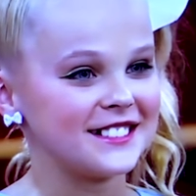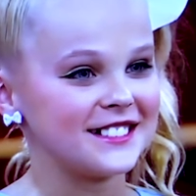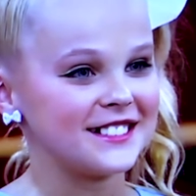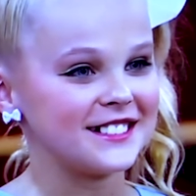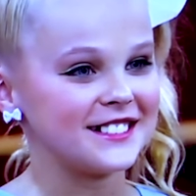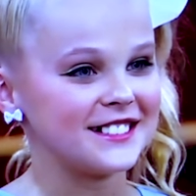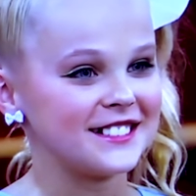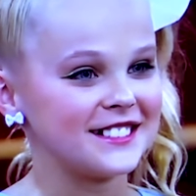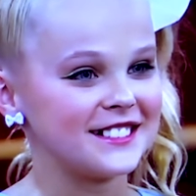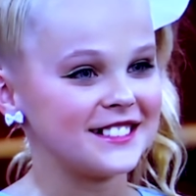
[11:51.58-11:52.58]

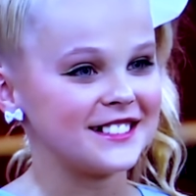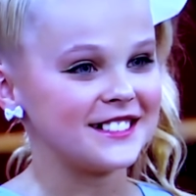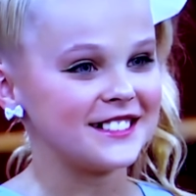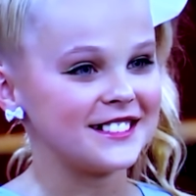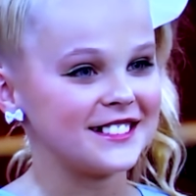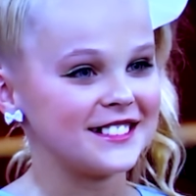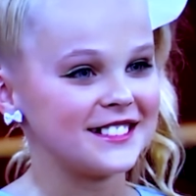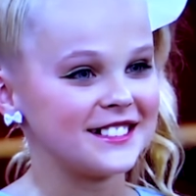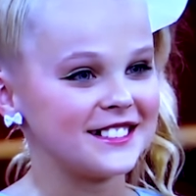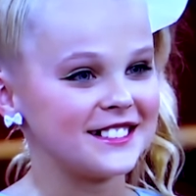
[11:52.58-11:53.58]

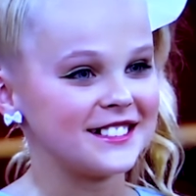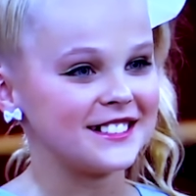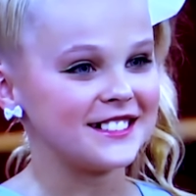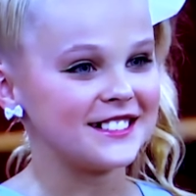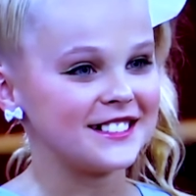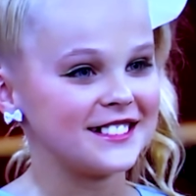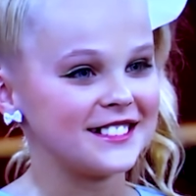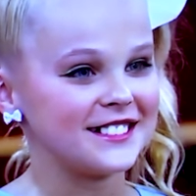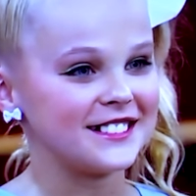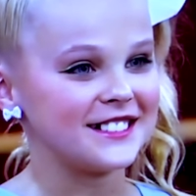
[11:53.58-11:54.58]

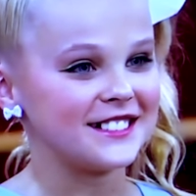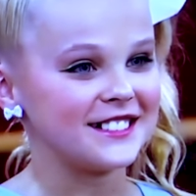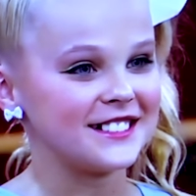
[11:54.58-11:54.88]
The person shown says nothing.